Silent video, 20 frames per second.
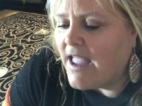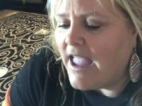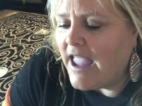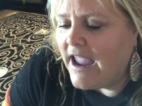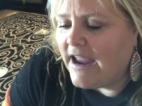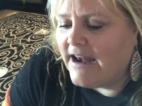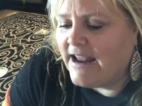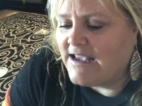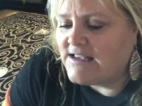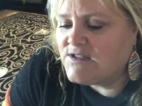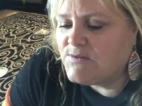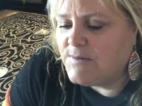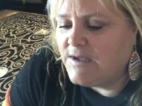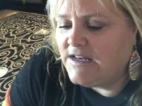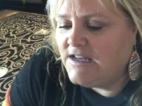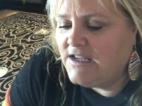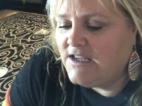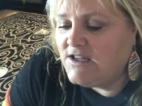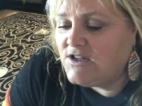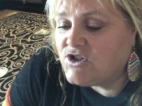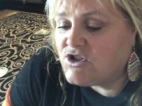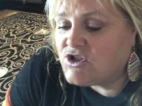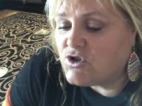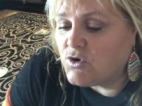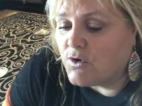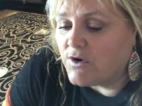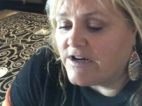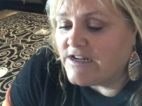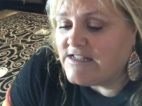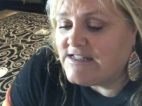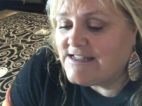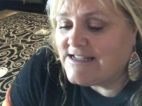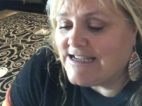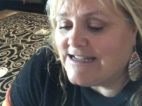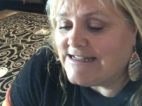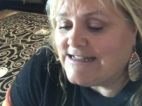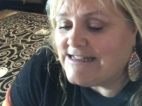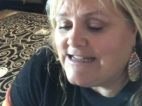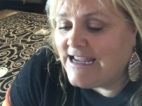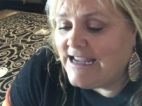and has many stories
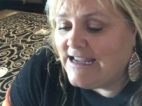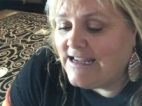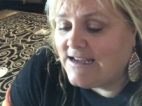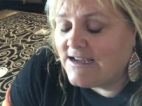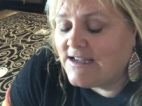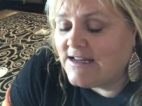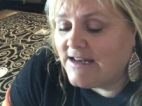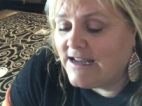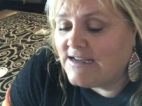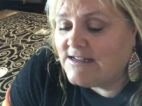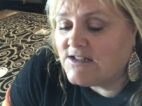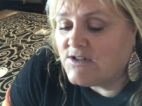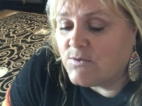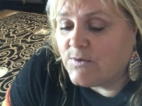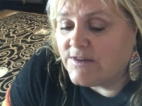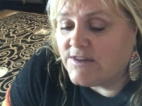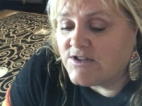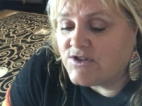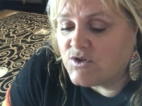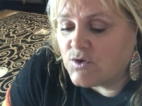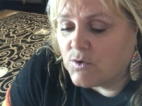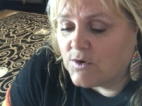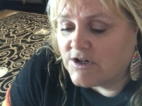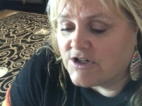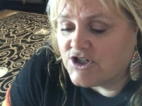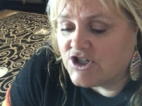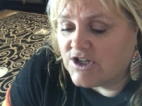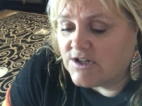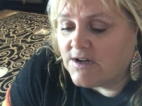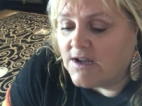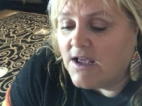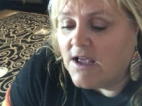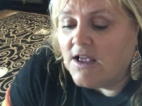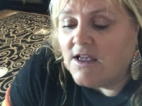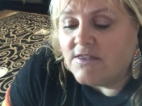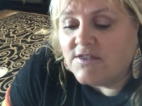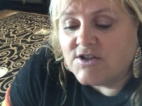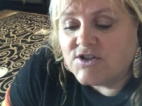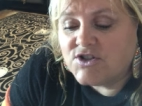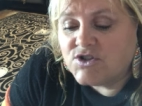contain, connected with its origin.
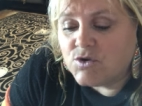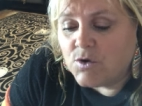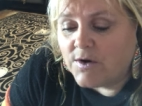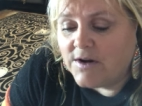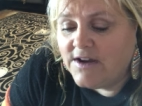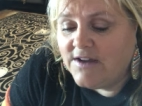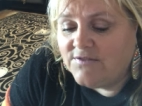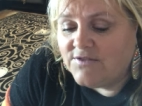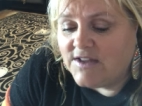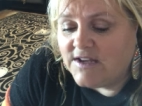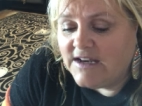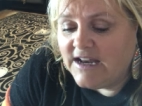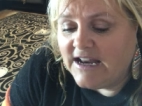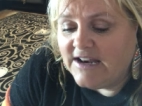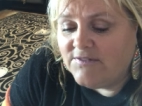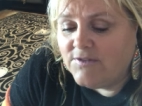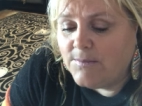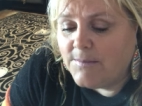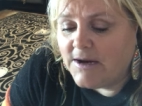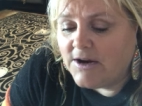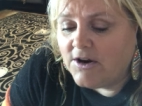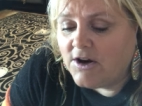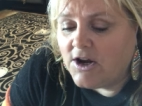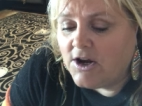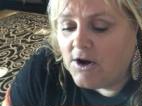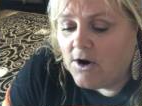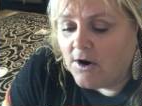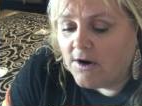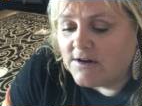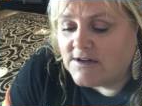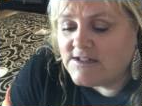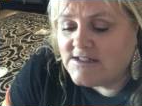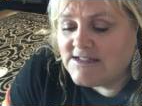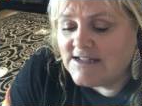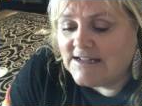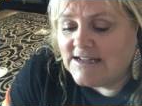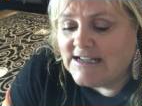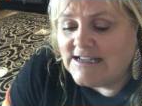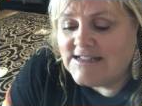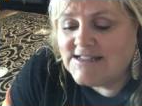The story of the Native American artist
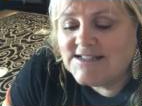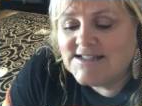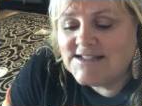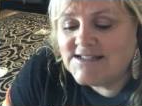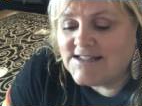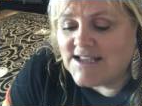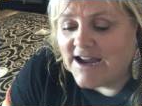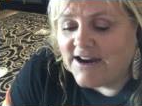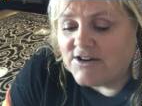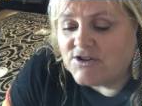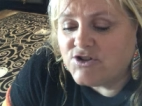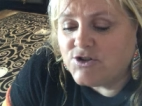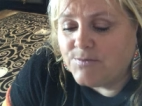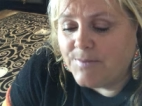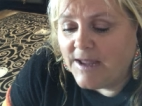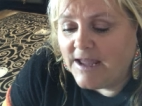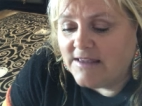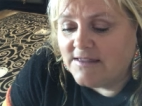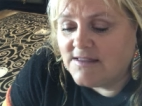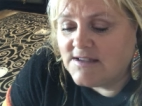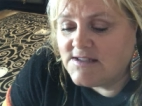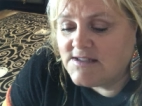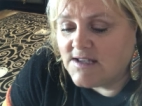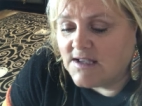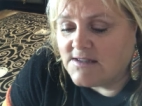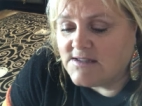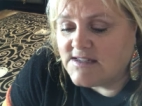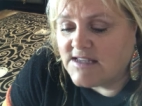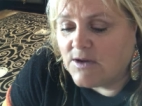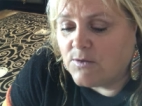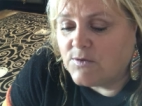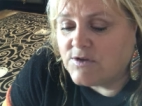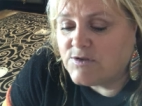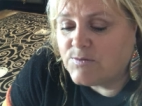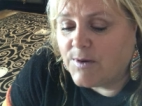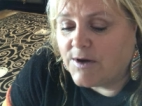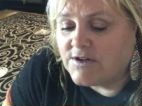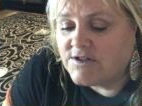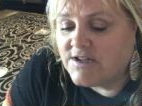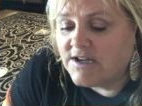and his desire to paint the sunset was
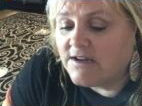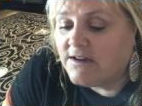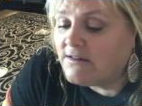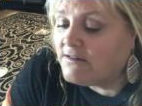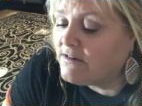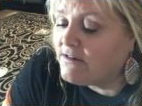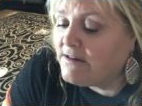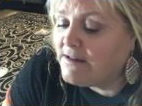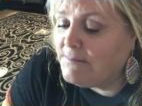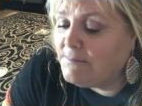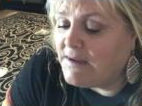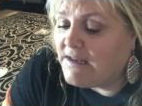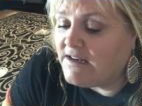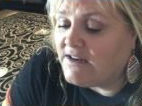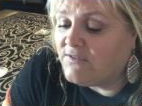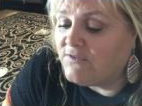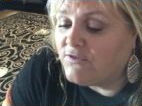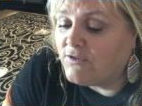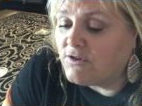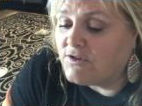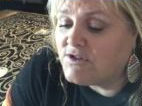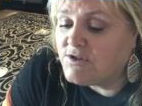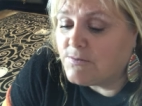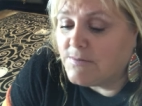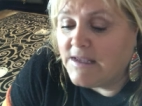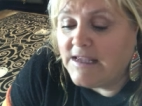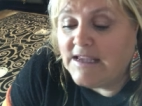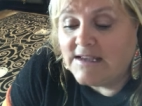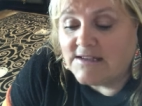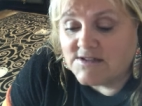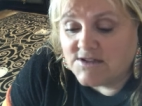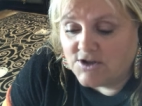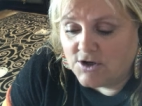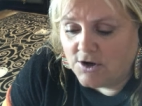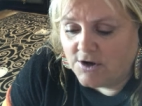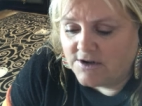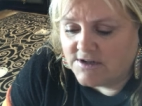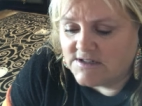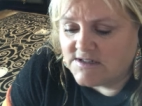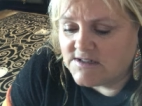particularly meaningful to me as an
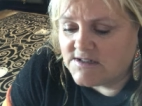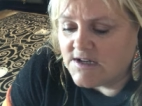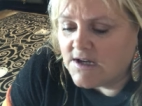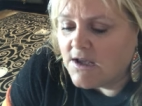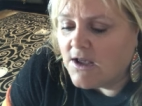artist.